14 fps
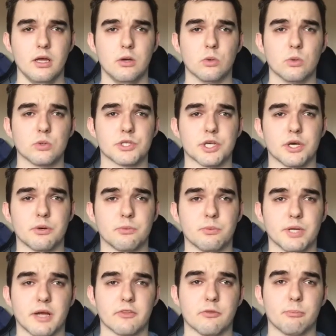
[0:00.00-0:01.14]
also
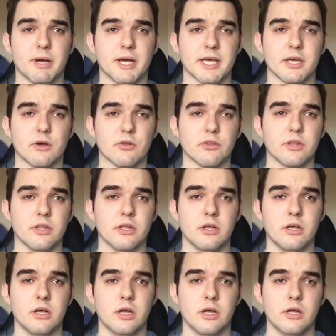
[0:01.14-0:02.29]
we had to bang it
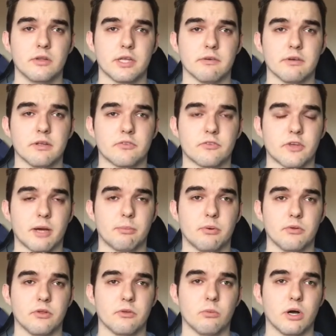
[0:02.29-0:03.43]
give it a tap
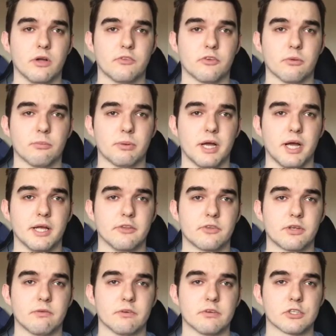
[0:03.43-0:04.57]
on the worktop
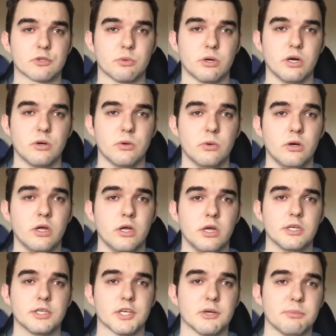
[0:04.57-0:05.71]
and give it a swirl,
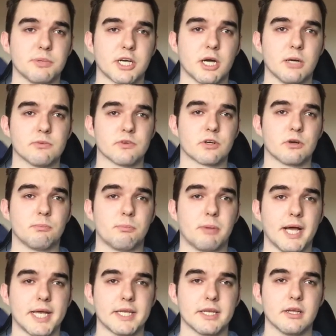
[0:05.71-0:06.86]
so it becomes like a
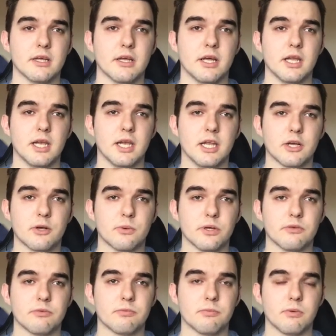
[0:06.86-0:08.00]
paint
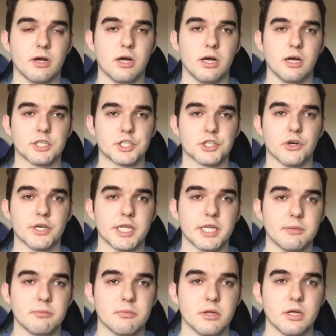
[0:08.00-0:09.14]
liquid
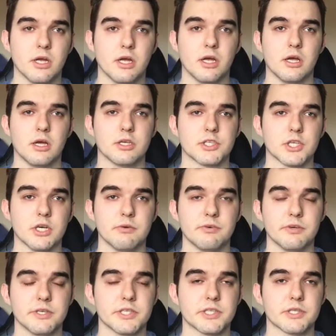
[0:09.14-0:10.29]
shiny
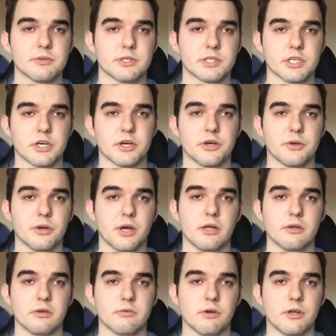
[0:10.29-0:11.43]
surface. So,
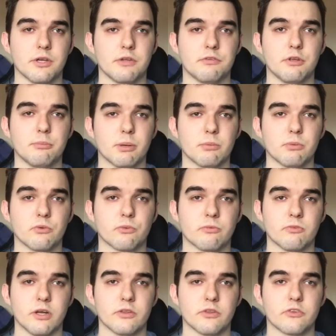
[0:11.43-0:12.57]
and with only a few bubbles
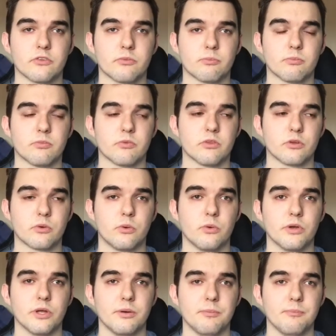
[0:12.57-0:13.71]
around the
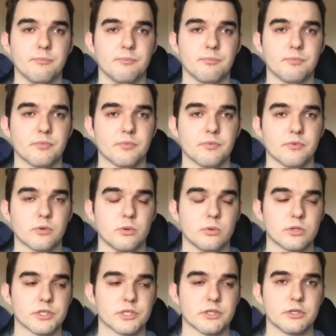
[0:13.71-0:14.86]

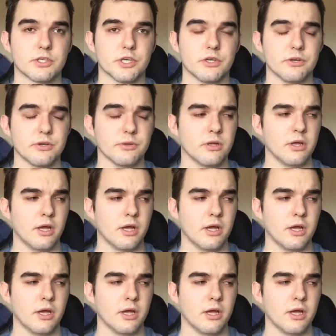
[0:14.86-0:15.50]
corners of the jug.